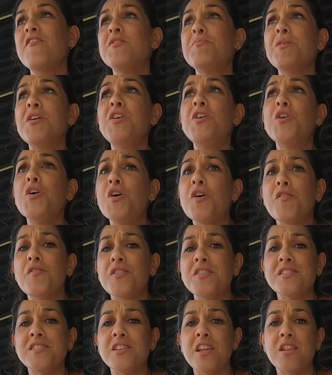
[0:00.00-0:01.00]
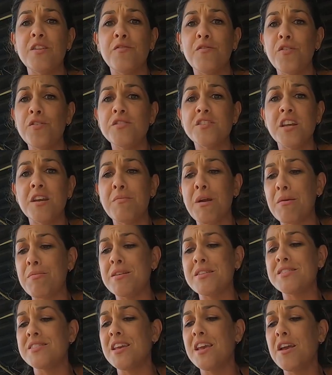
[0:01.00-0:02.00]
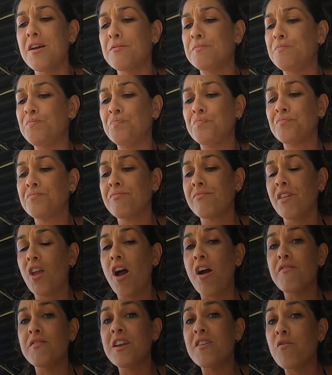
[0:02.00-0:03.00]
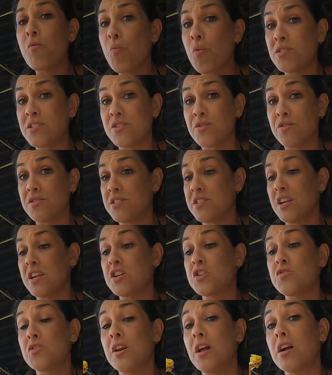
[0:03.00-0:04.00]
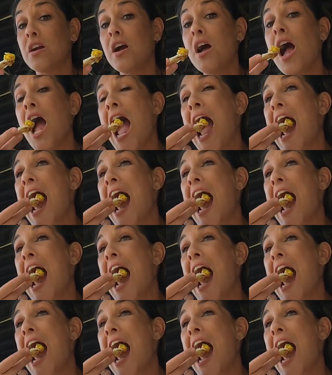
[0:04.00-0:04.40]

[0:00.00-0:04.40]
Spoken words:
to be nervous that the food's going to make me sick. I've never once got sick in Sri Lanka.